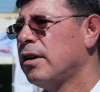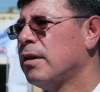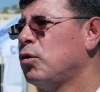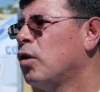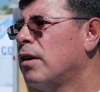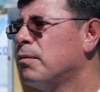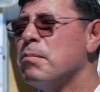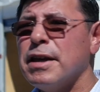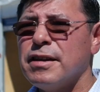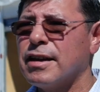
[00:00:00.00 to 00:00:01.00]
If you have
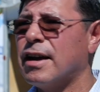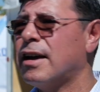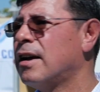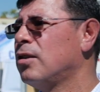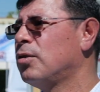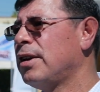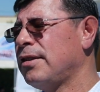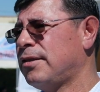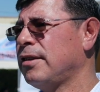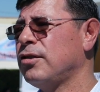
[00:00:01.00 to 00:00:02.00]
medical or any
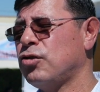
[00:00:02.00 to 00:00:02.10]
state